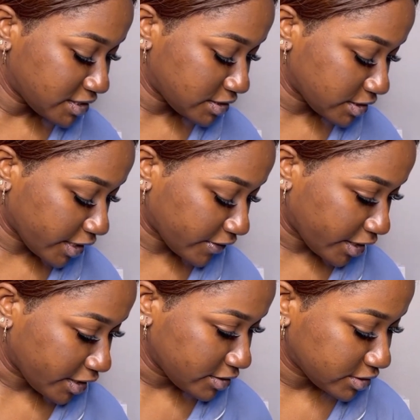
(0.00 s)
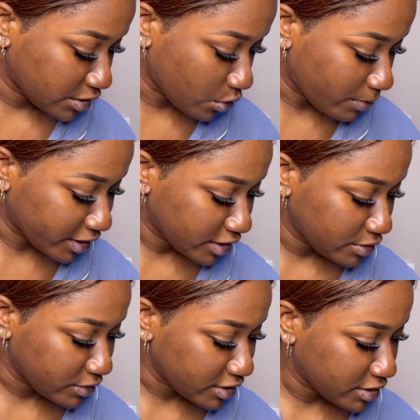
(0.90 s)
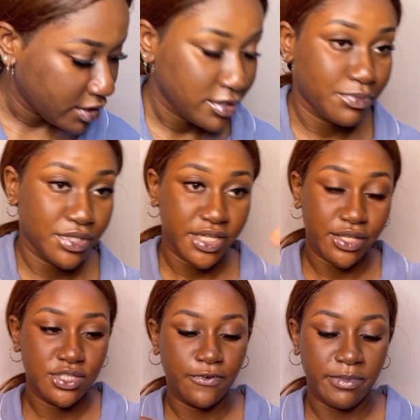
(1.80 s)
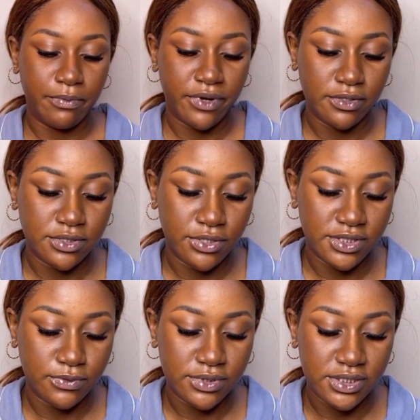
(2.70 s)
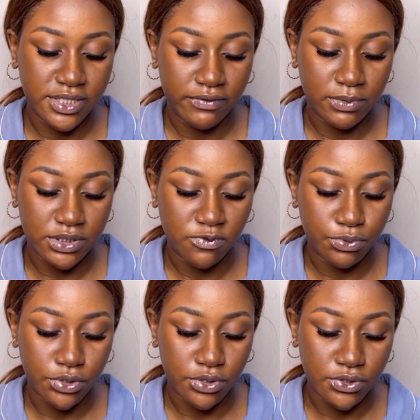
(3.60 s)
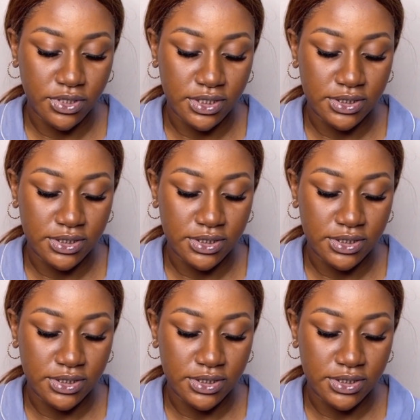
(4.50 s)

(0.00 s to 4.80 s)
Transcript: it together, then go back in with the brush I used for my brows because it will still have a bit of product on it.